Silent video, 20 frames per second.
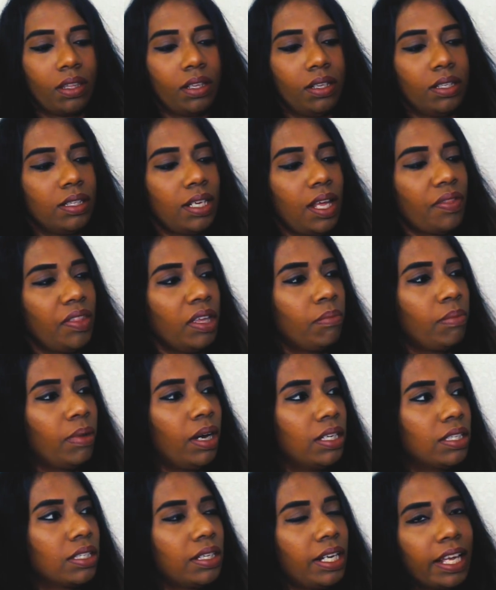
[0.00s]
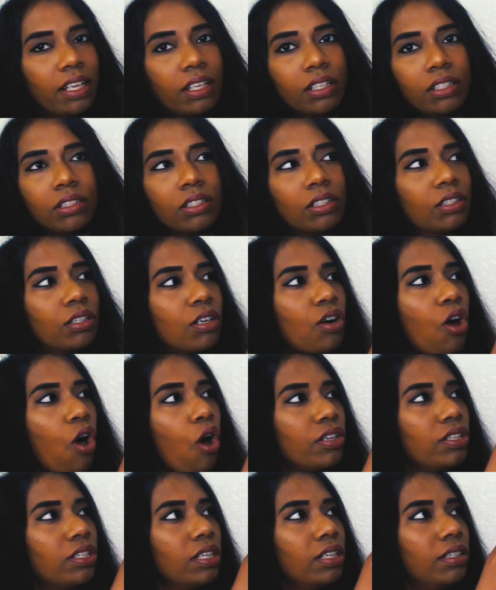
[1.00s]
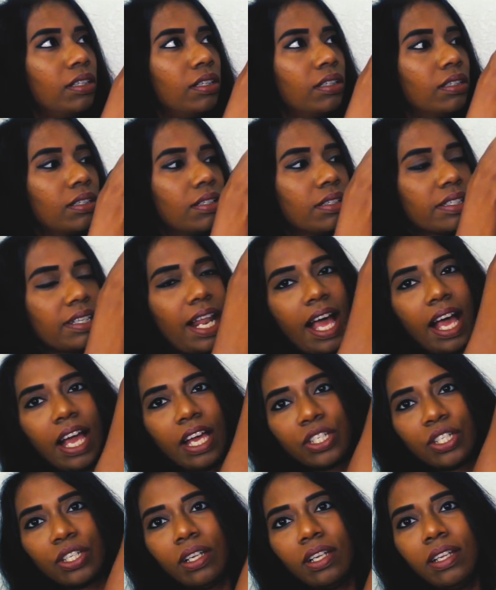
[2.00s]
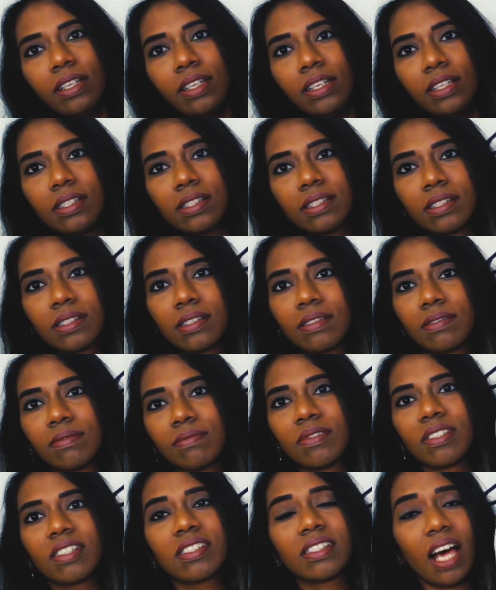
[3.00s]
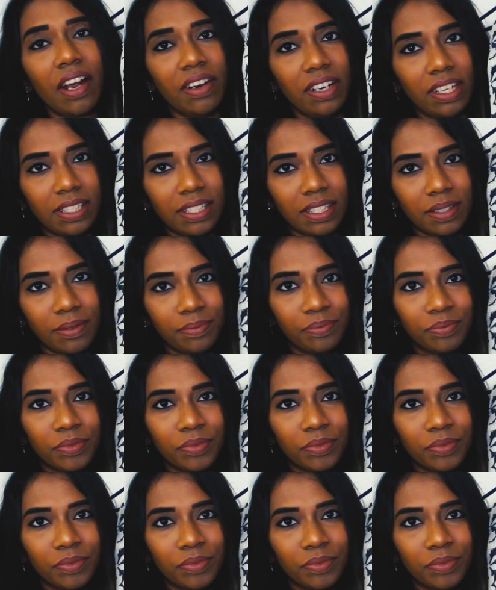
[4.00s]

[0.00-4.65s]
it's nothing but like cotton slash linen saris.